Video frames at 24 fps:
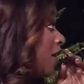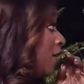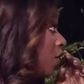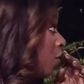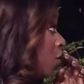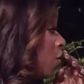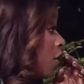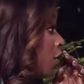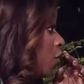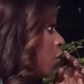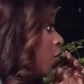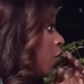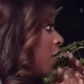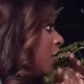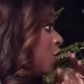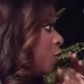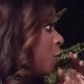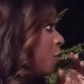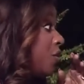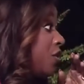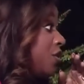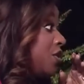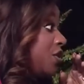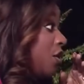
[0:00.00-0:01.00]
to quit
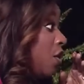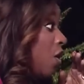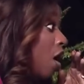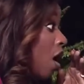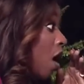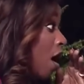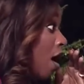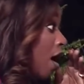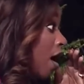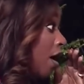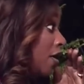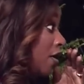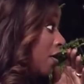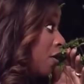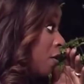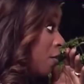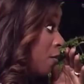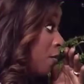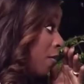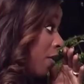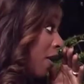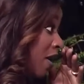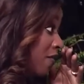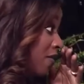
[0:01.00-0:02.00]
whispering so hard. Your
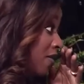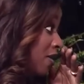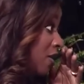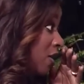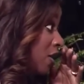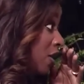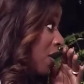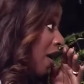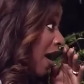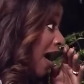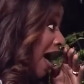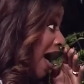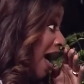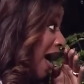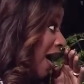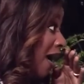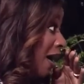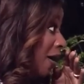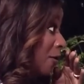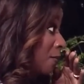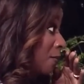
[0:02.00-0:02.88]
breath is a little hot.